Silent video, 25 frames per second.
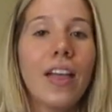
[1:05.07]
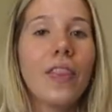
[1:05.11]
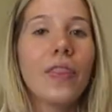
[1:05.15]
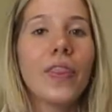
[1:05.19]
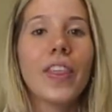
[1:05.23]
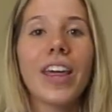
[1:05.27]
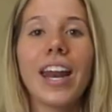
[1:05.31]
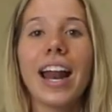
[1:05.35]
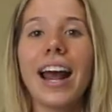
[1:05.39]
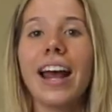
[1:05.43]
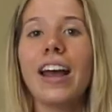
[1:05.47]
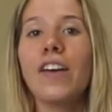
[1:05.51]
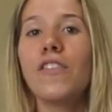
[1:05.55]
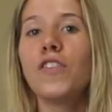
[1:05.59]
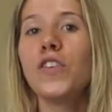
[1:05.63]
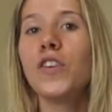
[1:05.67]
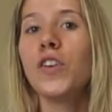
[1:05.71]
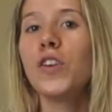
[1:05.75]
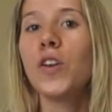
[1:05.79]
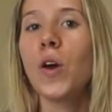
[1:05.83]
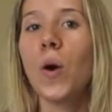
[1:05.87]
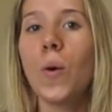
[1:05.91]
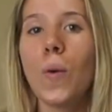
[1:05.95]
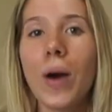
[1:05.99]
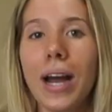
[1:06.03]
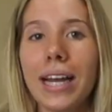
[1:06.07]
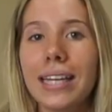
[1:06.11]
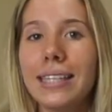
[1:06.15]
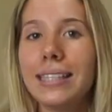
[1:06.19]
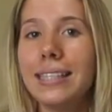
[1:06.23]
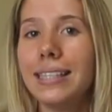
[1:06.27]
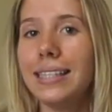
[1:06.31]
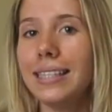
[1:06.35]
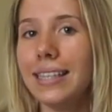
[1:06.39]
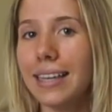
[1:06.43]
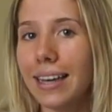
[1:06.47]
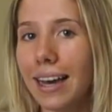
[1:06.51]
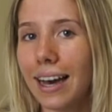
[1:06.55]
that I have no
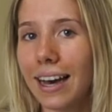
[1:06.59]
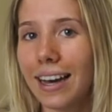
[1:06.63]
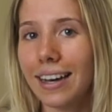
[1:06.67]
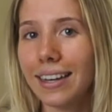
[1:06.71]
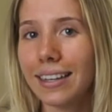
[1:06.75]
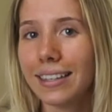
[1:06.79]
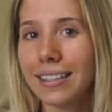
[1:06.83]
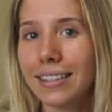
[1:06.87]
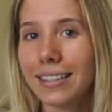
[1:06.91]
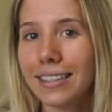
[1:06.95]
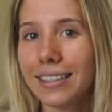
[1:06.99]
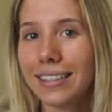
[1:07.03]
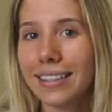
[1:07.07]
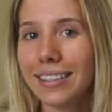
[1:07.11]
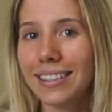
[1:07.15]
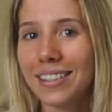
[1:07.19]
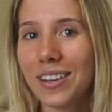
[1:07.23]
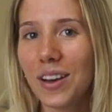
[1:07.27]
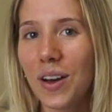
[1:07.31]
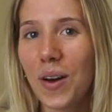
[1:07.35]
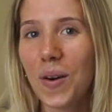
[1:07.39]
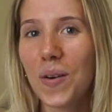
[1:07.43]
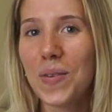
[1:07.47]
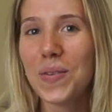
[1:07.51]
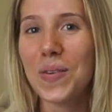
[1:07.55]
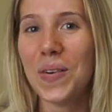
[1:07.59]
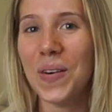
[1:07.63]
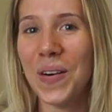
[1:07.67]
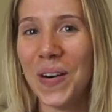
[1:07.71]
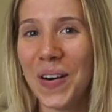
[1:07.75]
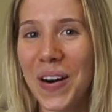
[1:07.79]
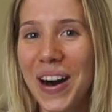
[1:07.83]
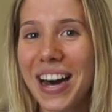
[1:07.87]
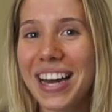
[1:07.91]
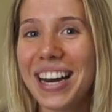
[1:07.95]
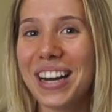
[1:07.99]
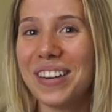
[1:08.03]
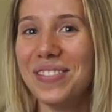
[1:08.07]
idea
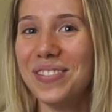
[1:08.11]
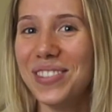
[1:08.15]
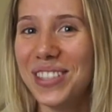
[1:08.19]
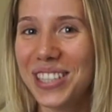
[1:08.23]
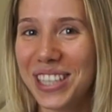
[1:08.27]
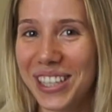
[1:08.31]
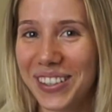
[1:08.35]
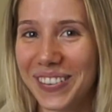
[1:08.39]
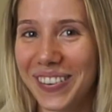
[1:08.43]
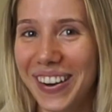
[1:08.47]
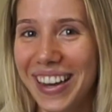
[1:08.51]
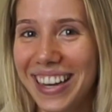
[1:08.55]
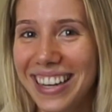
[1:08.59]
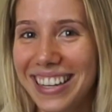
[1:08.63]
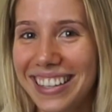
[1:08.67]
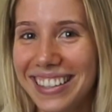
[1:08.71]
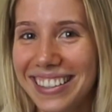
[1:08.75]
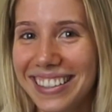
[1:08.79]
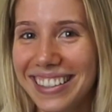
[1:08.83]
what I'm doing.